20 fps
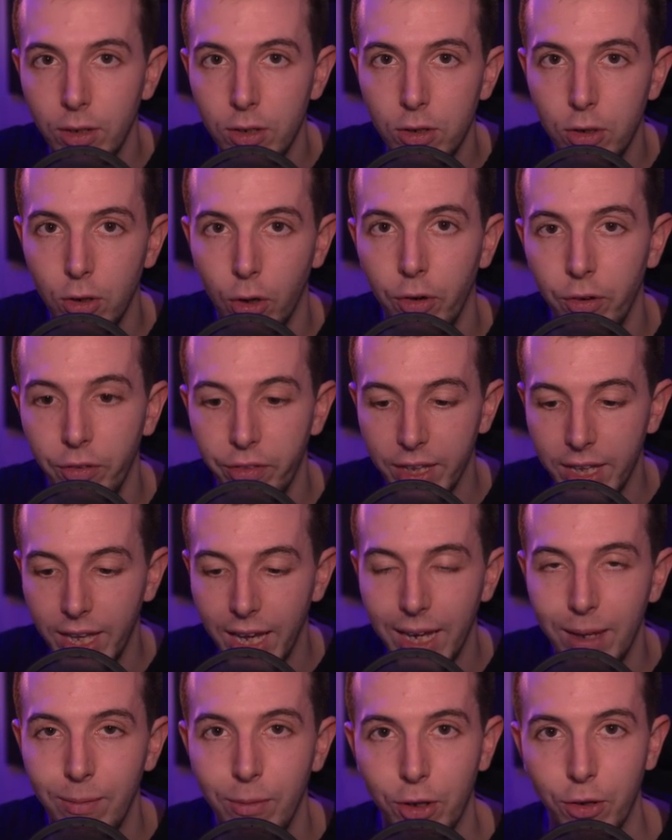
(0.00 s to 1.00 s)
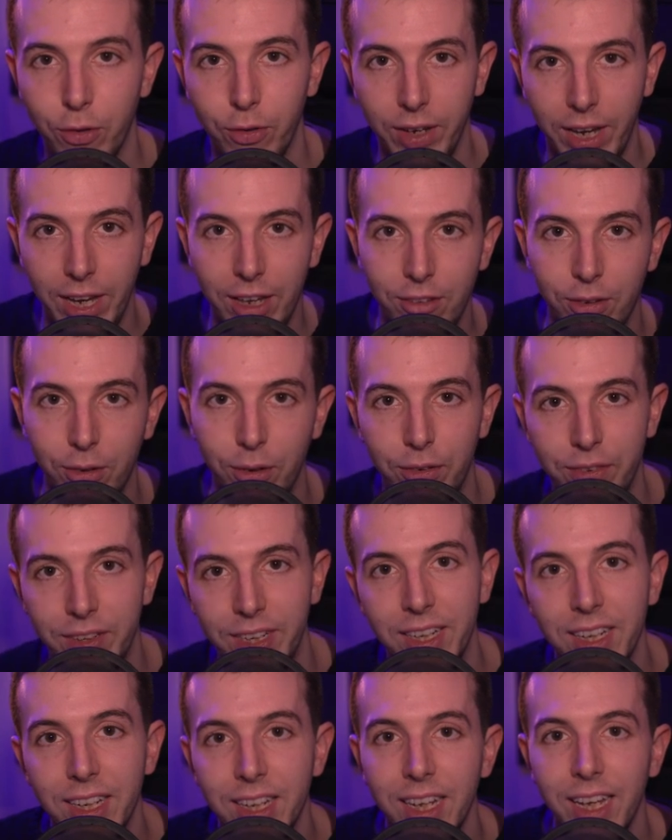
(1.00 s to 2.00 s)
god of the game, the creator of
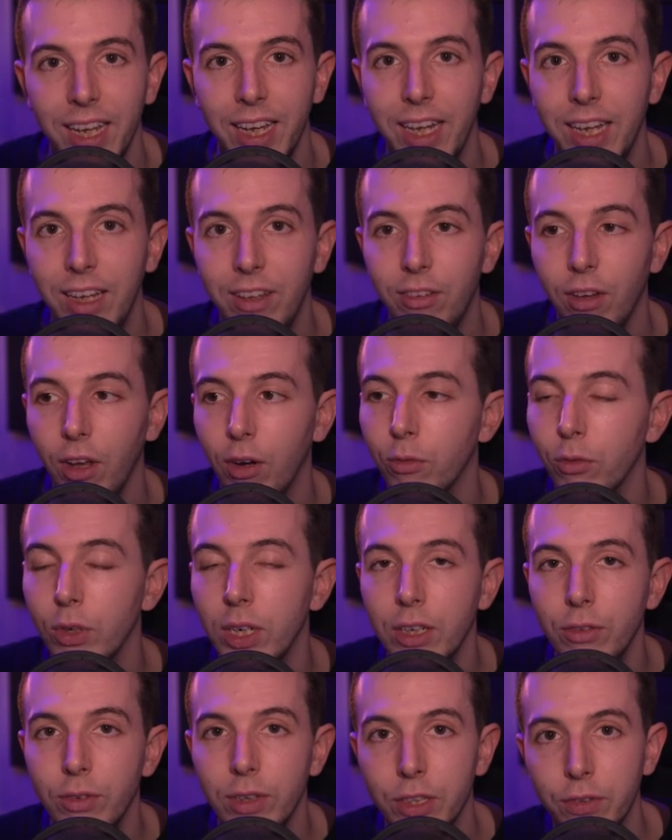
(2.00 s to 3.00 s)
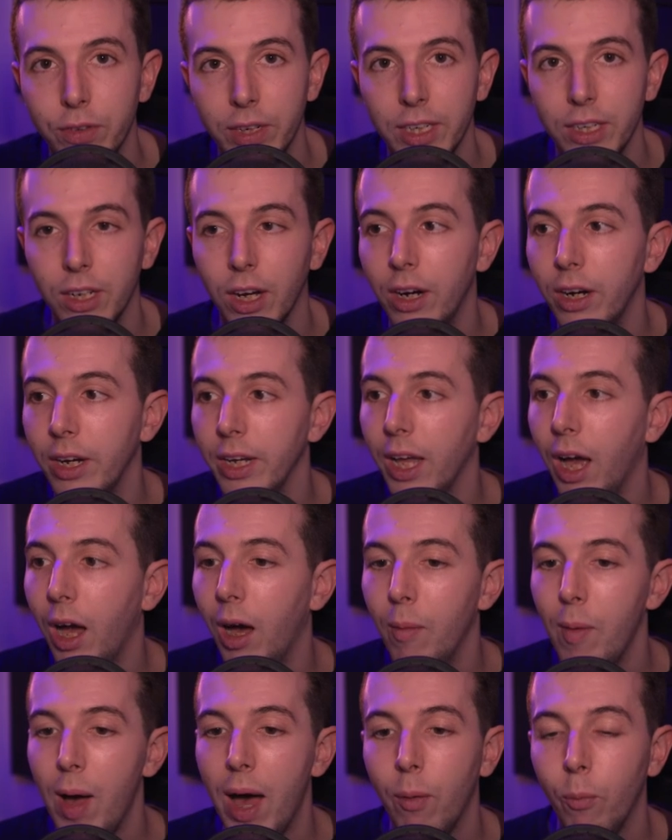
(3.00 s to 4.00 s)
it. He's a really great guy,
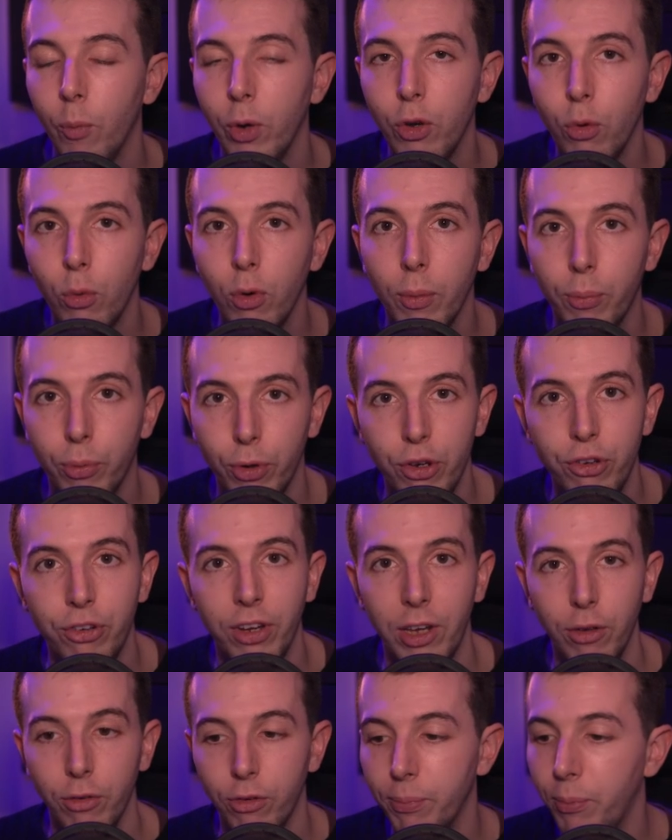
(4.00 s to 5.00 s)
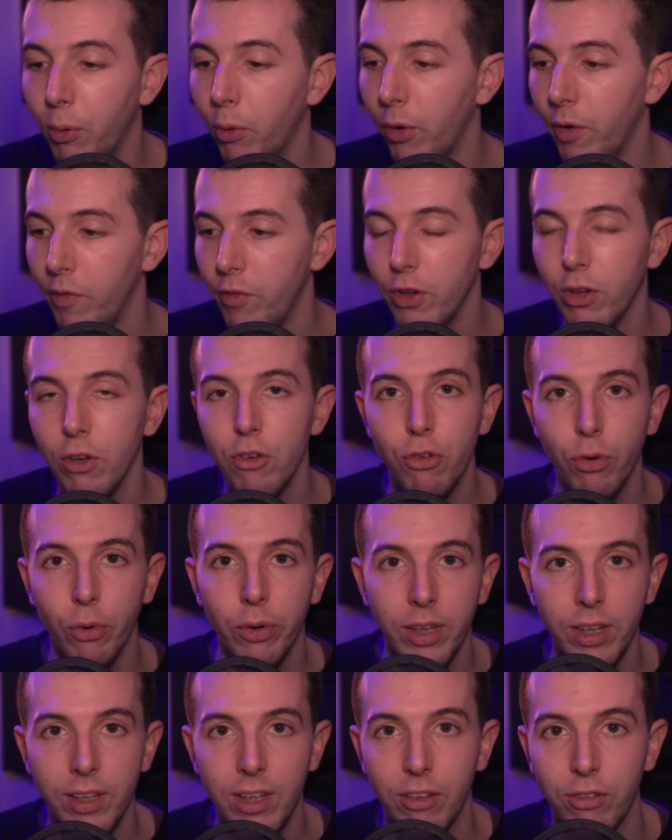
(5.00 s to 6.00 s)
and we'd all appreciate your support if you can join
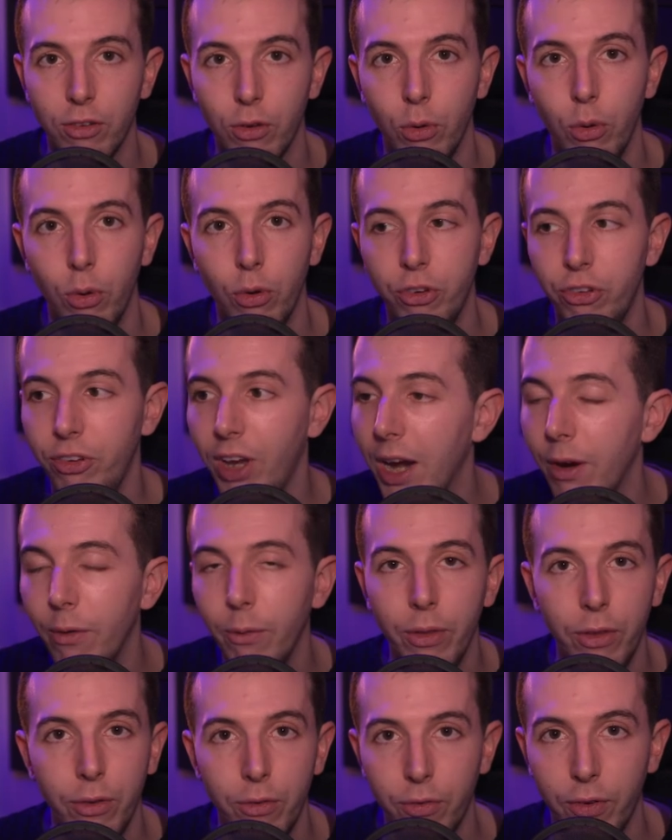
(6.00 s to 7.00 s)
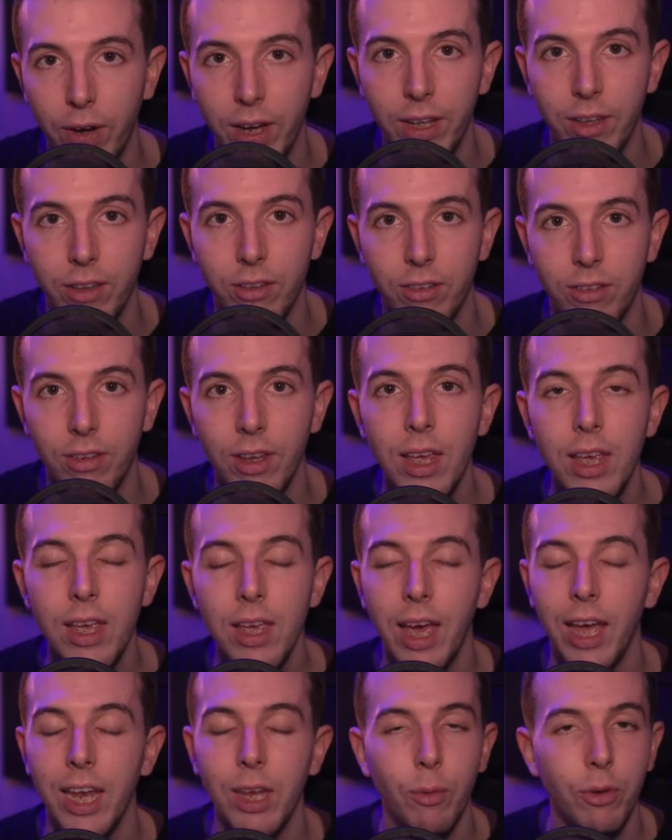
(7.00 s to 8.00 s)
the Discord, share it with your friends,
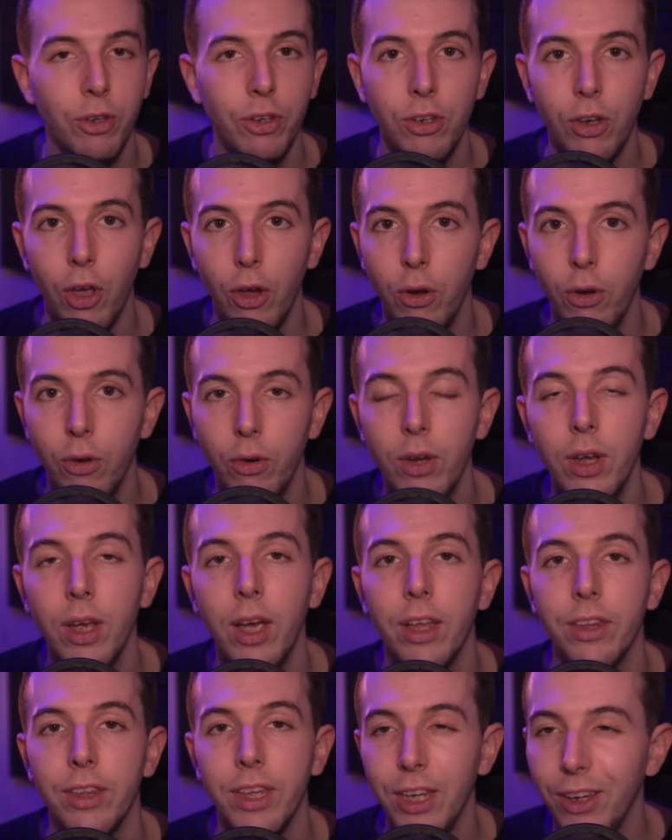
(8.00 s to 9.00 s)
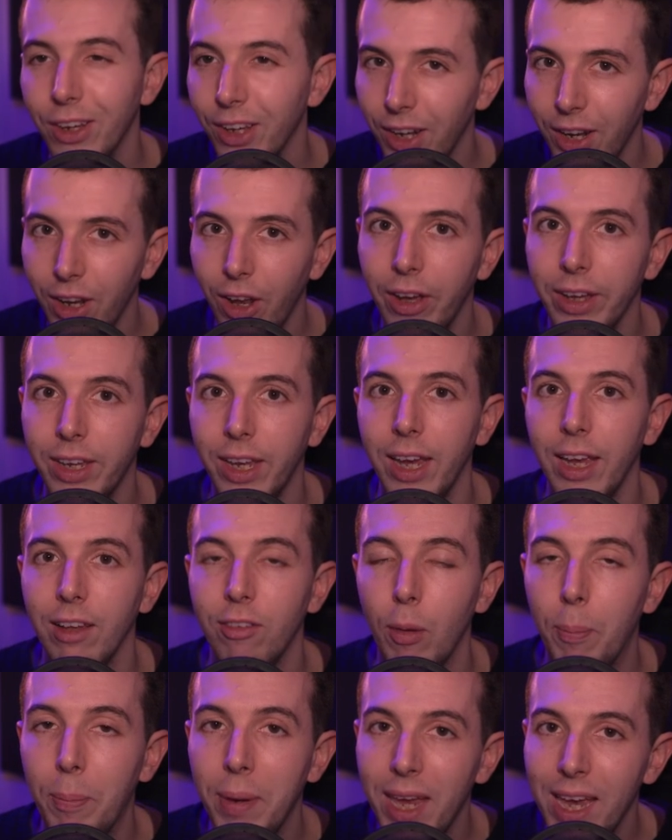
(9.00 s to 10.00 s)
anyone you know. I think you're going to like it. It's
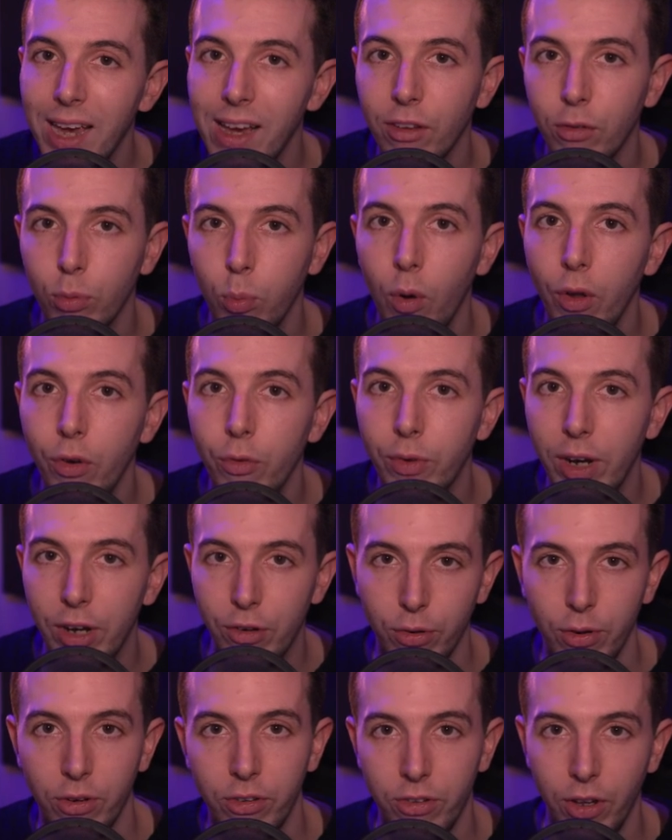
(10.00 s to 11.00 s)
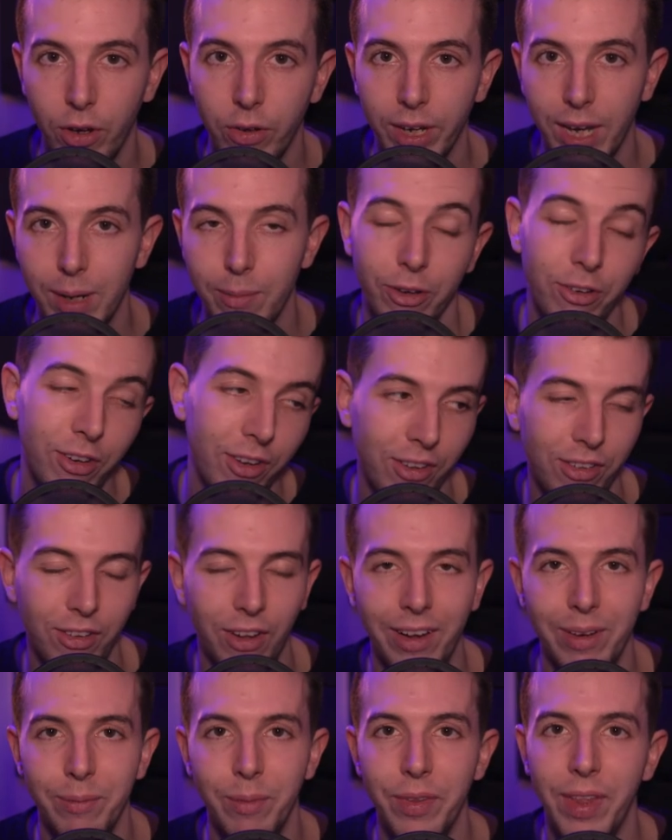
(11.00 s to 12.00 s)
a PS1 retro style game. I should have
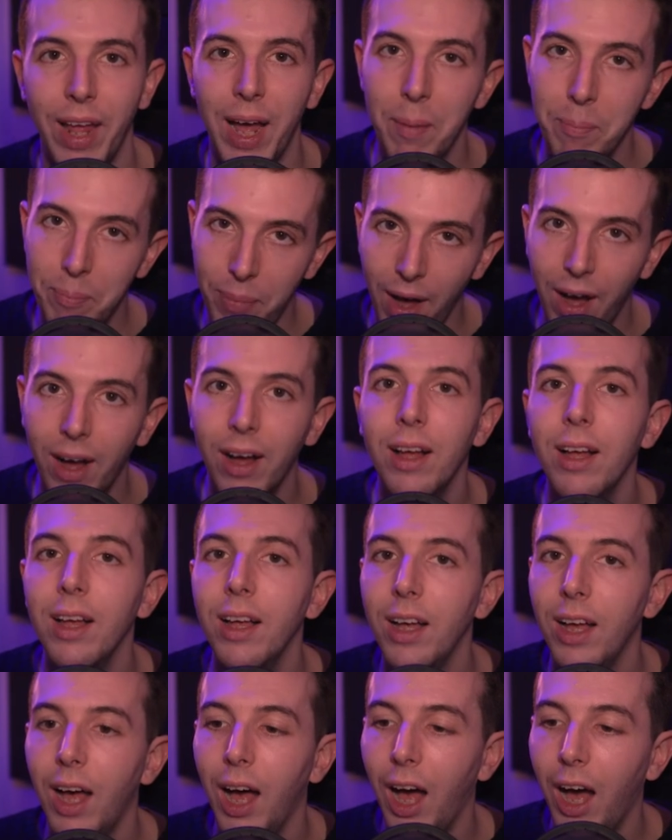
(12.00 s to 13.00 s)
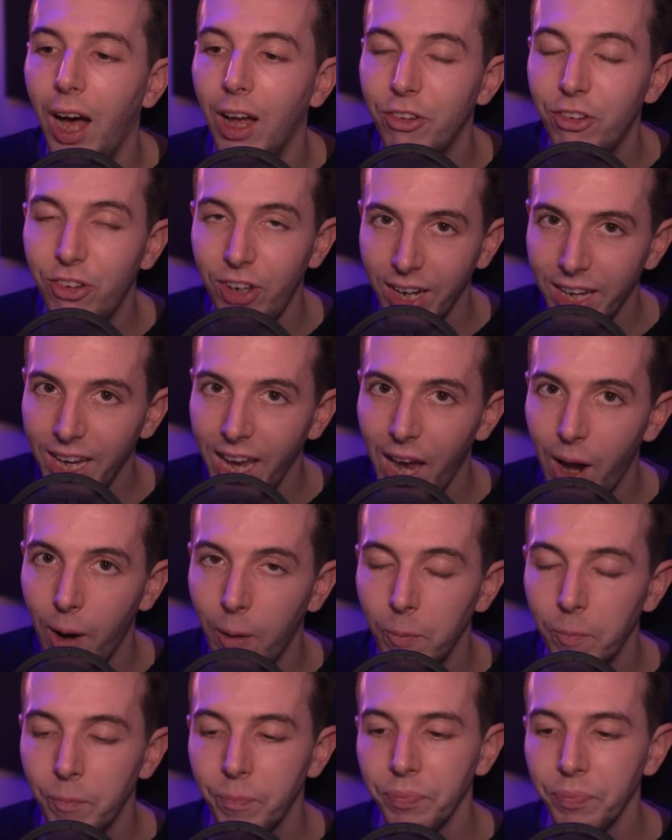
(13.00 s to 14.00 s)
started with that, but check it out.